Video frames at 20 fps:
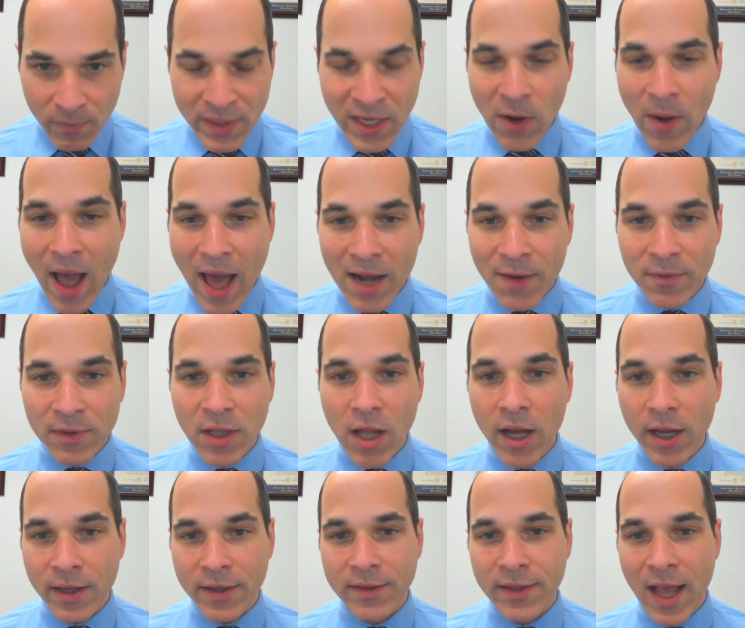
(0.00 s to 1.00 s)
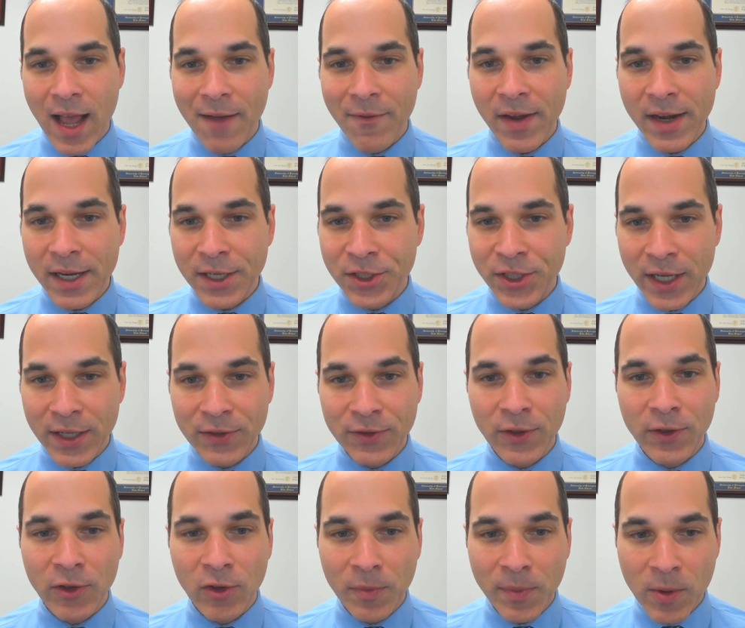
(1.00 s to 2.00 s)
out of luck to have any chance
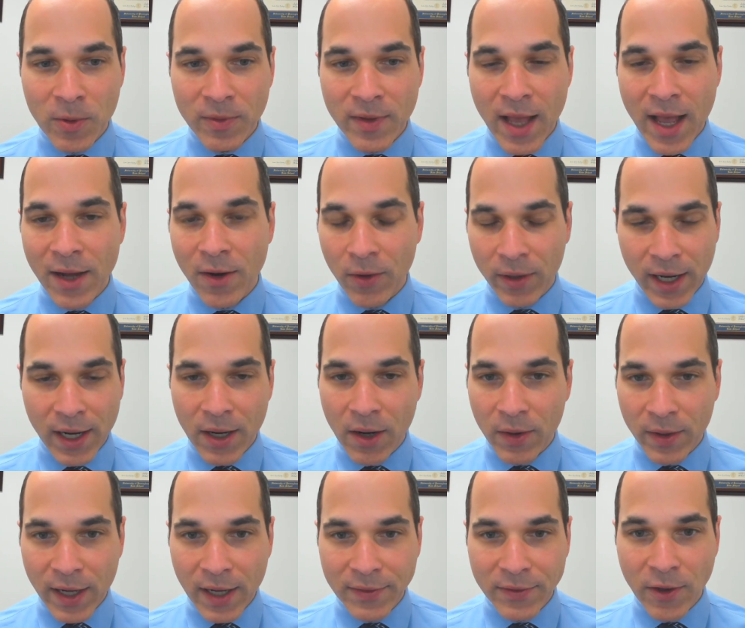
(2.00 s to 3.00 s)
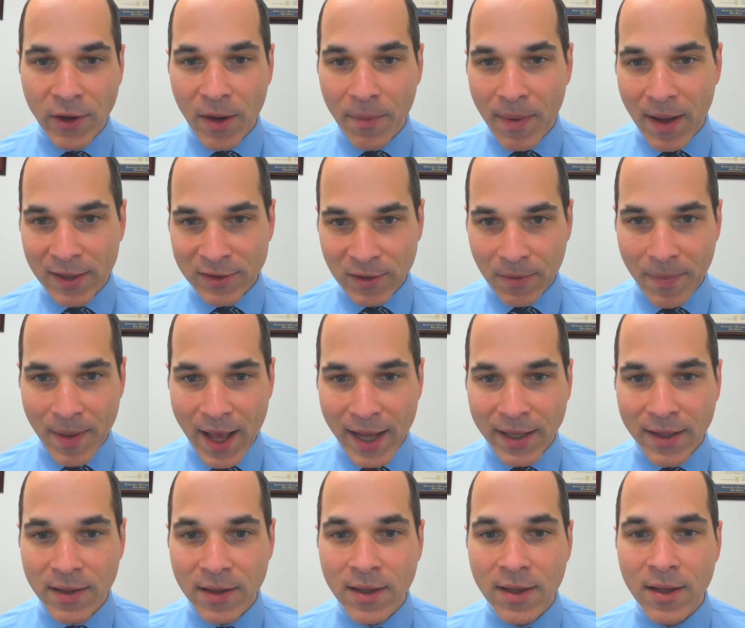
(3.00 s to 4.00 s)
to dispute that or get their deposit
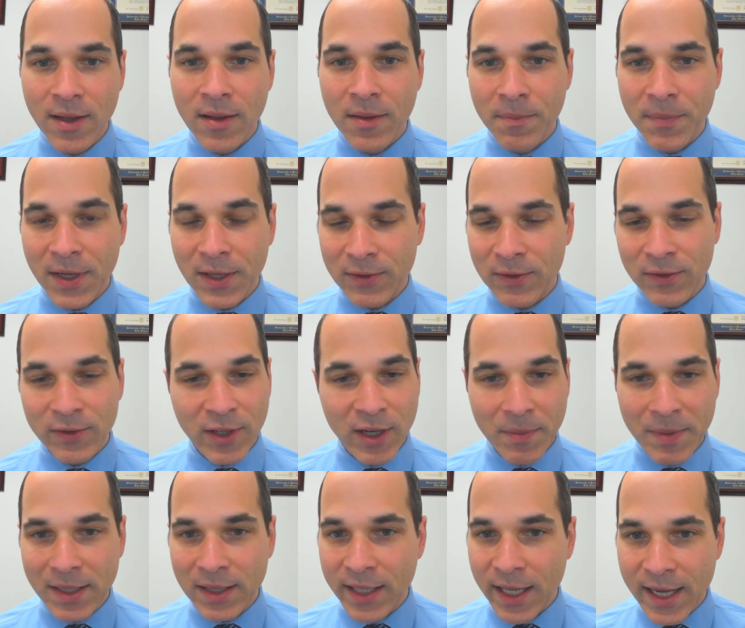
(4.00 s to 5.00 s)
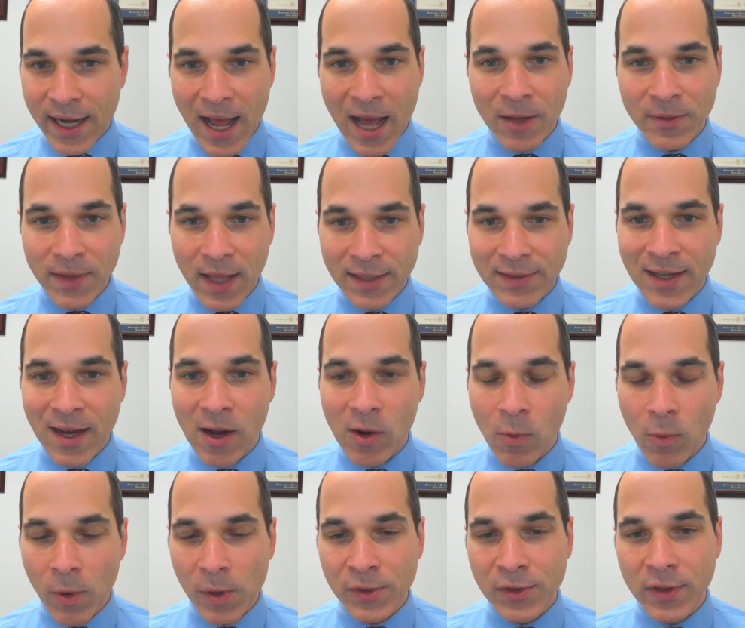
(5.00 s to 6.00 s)
back, because it's going to be laid out. That's how
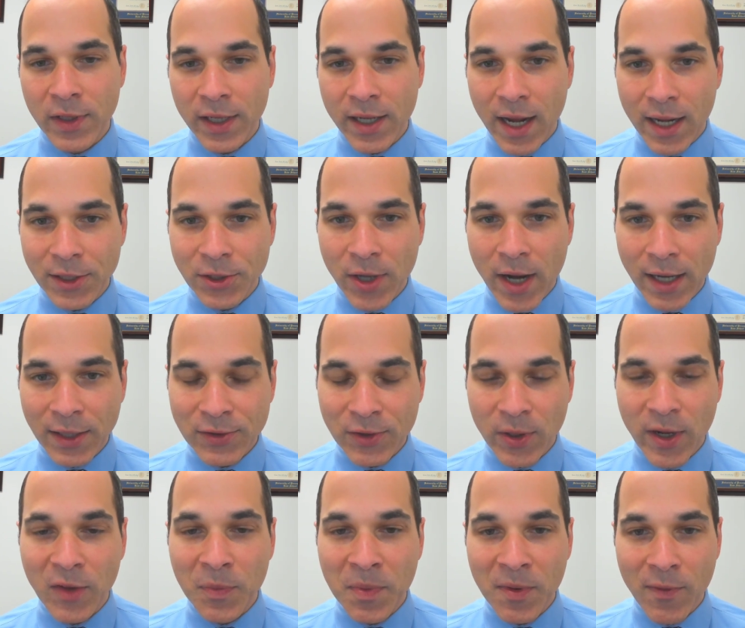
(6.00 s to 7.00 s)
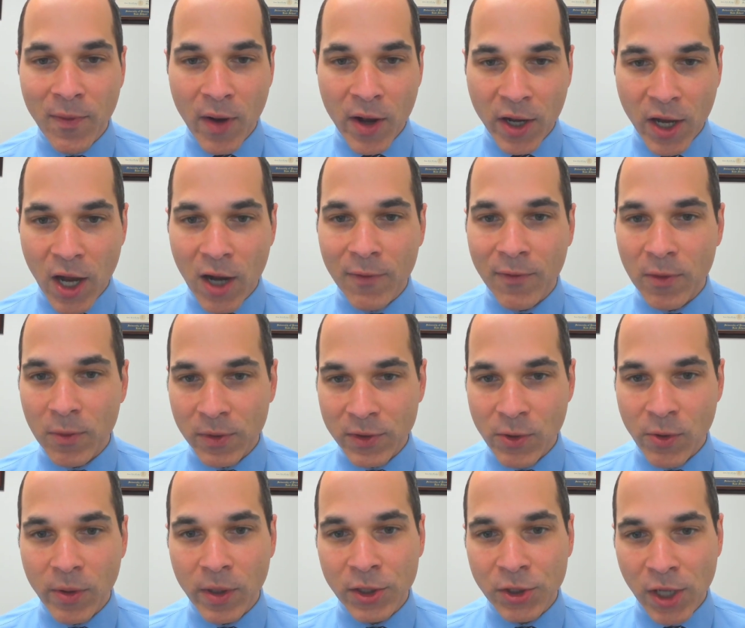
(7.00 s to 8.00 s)
it works in the contract. So you have to be very careful with
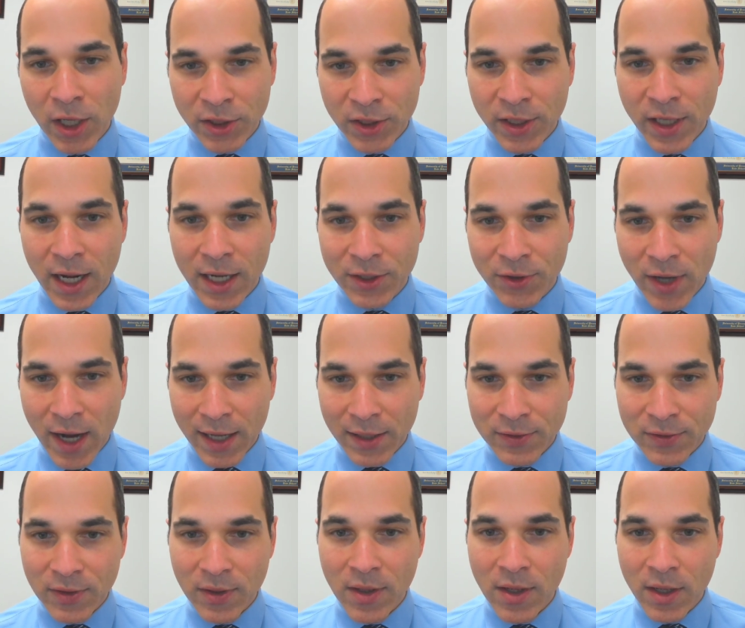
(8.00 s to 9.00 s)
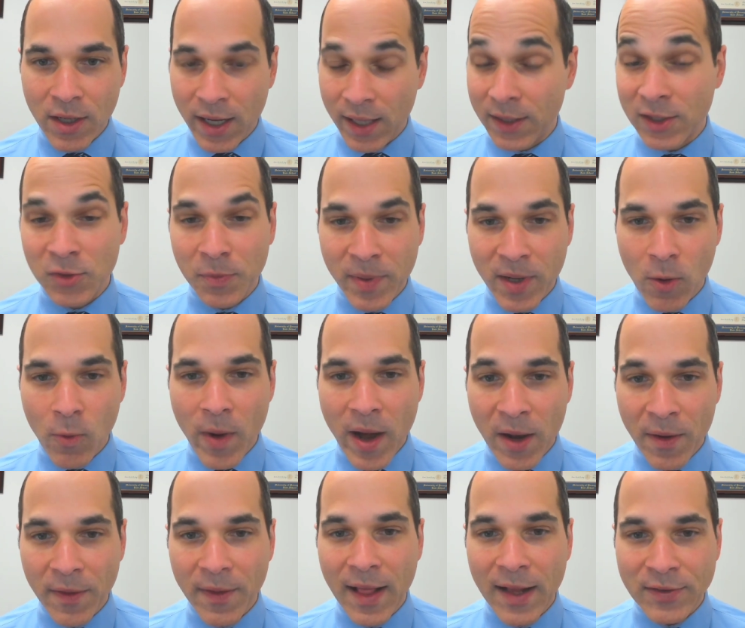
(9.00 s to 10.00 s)
new construction contracts. At least be
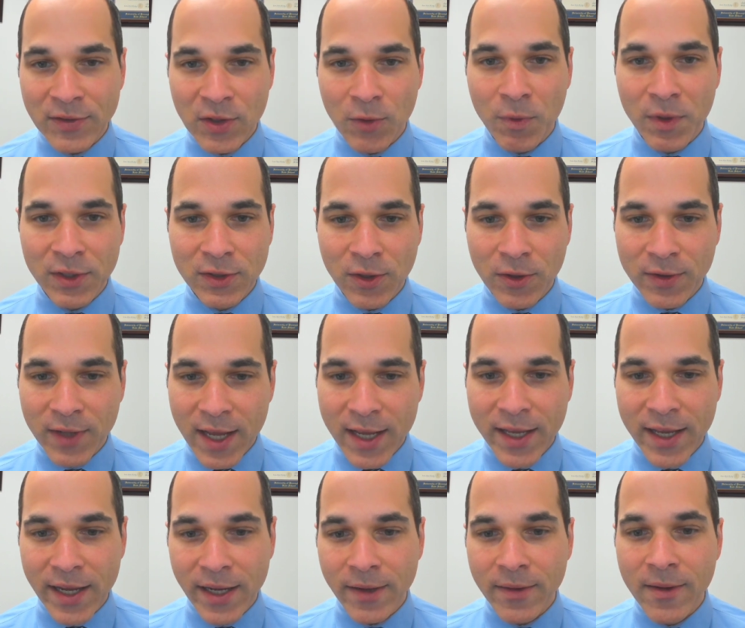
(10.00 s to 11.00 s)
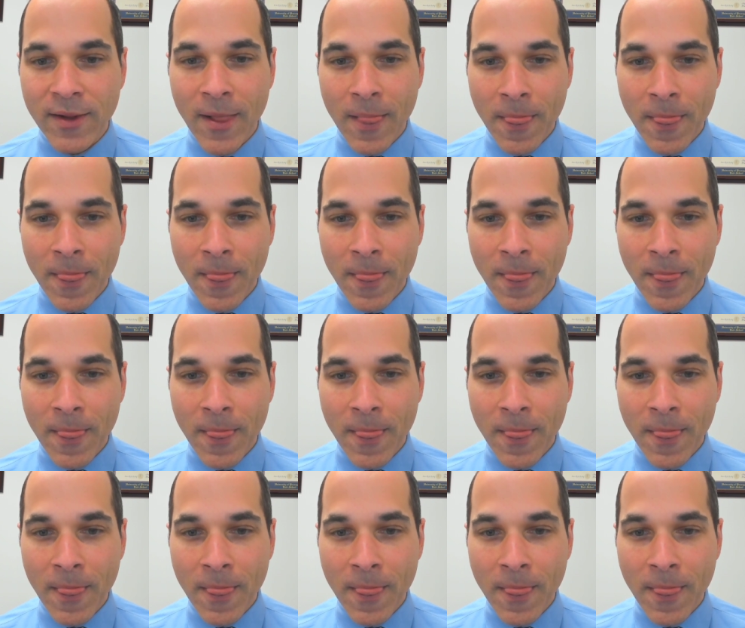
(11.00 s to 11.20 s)
aware that that's the risk you're taking